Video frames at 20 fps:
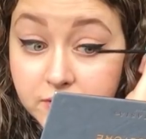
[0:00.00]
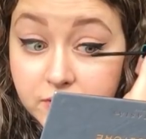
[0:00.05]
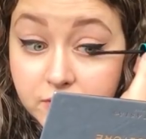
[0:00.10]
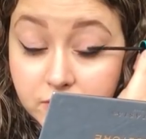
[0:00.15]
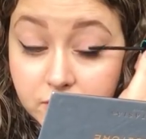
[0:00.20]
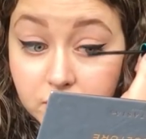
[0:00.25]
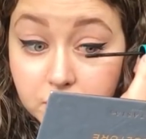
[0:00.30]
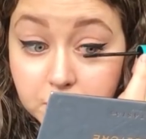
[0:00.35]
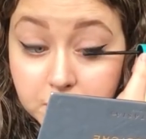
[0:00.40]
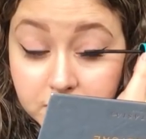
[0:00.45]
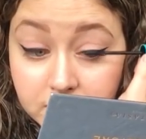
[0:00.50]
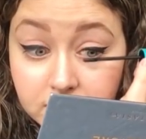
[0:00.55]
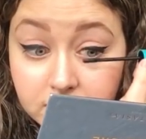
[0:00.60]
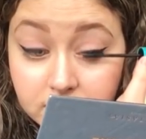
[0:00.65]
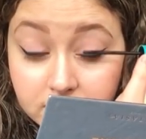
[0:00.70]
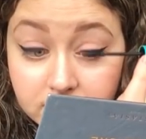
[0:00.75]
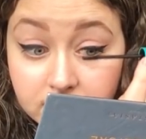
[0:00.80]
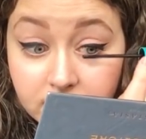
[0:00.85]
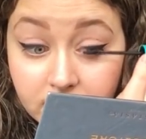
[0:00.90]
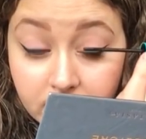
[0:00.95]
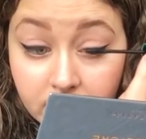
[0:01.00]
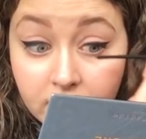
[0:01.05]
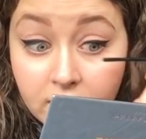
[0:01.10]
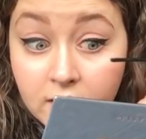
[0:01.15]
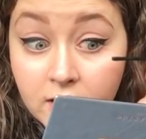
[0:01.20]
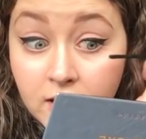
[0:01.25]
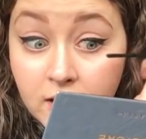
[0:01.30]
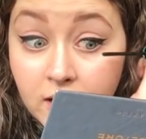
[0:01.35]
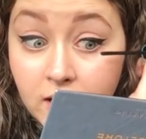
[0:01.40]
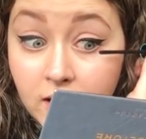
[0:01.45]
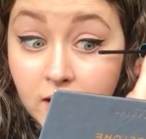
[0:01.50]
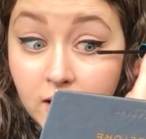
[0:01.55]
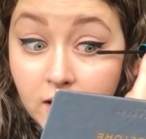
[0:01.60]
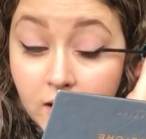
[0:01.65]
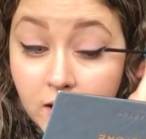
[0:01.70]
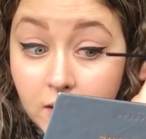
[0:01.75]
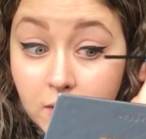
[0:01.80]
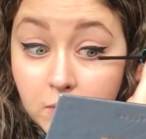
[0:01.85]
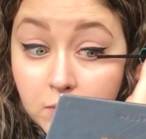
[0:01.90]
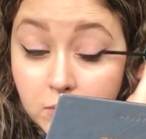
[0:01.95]
a stupid thing to say.
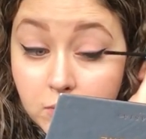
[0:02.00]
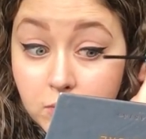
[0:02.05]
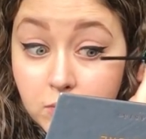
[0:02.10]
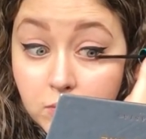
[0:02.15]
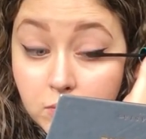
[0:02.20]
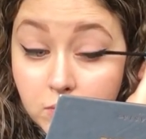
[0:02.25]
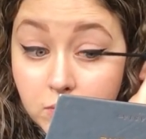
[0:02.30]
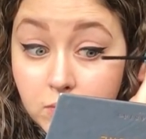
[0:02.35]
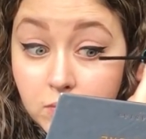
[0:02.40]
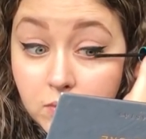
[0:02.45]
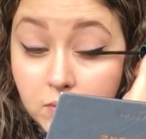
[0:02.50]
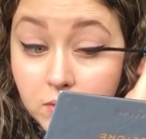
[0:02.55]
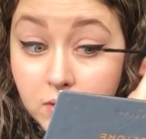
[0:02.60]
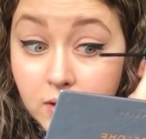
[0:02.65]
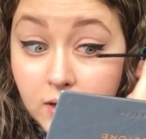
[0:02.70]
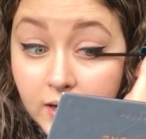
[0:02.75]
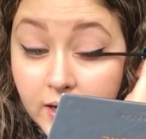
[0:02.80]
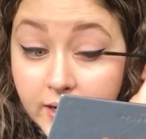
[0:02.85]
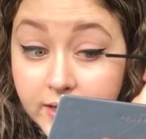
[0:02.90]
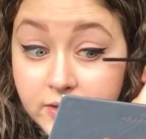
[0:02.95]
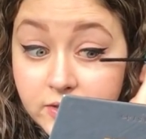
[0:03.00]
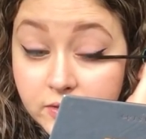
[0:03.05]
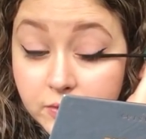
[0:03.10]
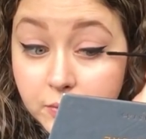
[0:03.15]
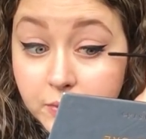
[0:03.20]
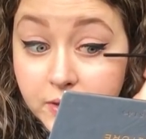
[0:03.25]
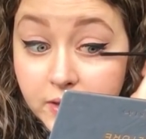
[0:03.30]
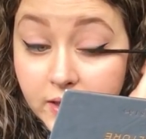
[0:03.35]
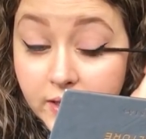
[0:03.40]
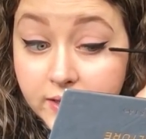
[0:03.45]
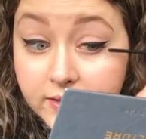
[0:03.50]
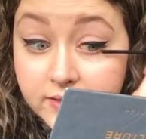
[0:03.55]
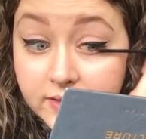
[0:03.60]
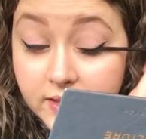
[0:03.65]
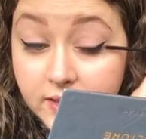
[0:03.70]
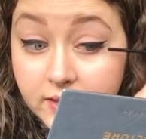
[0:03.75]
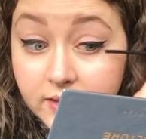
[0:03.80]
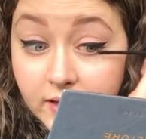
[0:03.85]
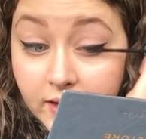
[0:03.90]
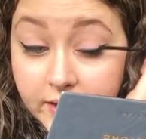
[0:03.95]
I just realized
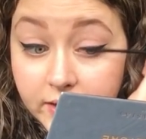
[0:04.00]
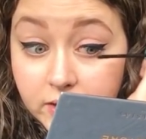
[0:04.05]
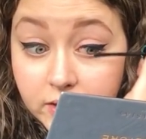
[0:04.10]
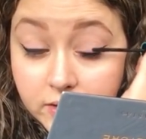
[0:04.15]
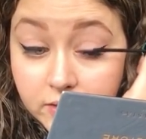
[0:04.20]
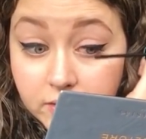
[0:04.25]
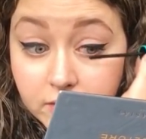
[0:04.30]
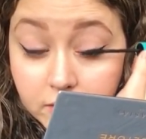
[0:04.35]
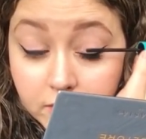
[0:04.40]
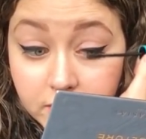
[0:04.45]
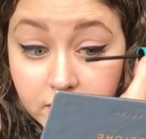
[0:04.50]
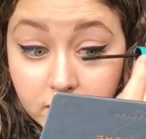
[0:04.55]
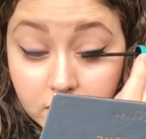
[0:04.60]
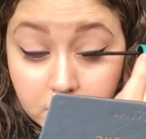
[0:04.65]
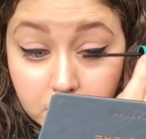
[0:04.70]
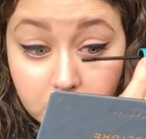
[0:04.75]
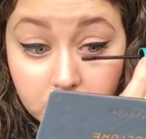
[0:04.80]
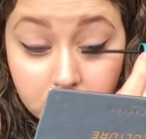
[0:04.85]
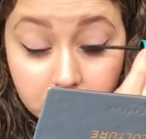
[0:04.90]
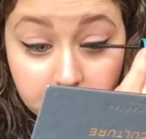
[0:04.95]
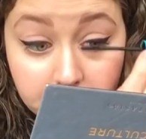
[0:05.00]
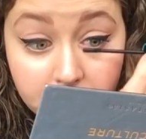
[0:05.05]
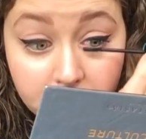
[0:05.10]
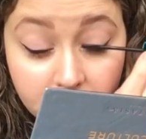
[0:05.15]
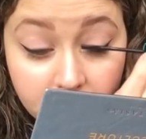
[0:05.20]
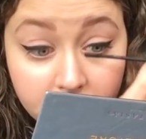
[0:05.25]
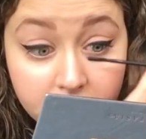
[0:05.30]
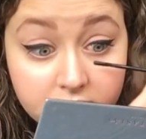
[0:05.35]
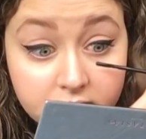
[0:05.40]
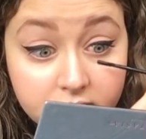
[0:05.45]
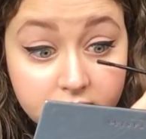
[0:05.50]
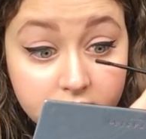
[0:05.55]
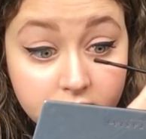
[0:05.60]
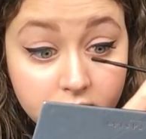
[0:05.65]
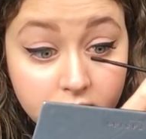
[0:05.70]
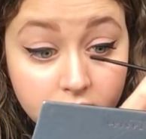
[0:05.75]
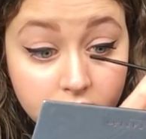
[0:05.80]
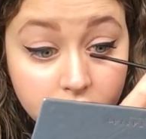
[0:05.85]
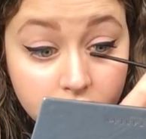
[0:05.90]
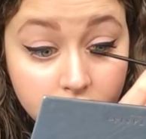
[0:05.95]
that I couldn't do it anymore
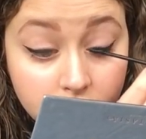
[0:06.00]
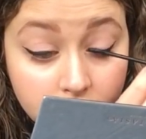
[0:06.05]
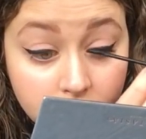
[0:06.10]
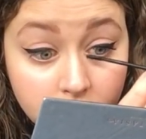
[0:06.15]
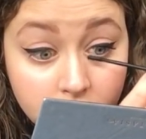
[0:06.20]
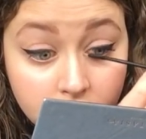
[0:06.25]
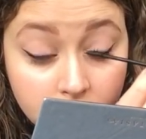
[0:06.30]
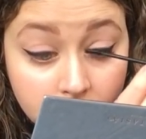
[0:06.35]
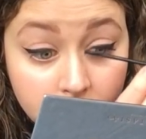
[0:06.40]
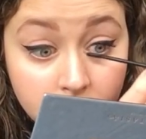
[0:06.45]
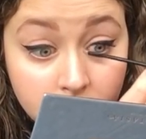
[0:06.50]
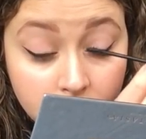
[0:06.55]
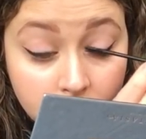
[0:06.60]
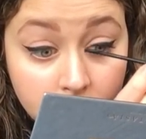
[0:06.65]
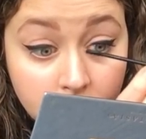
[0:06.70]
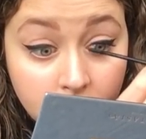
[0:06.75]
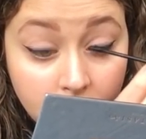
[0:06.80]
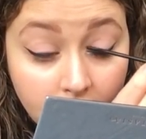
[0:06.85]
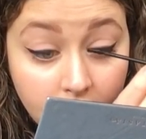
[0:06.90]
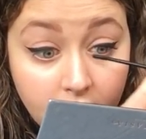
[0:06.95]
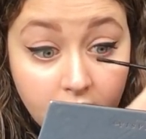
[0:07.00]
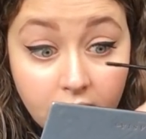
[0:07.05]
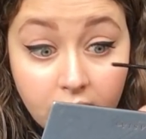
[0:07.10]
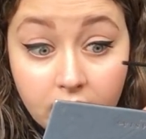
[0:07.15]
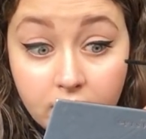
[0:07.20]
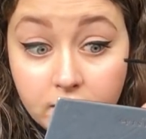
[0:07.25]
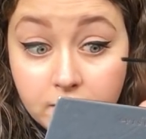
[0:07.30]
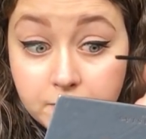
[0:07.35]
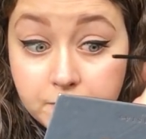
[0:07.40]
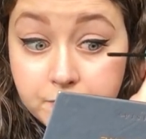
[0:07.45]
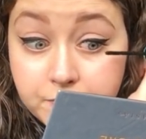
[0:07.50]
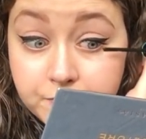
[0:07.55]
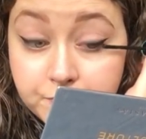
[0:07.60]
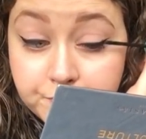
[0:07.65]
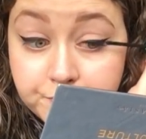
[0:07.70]
because I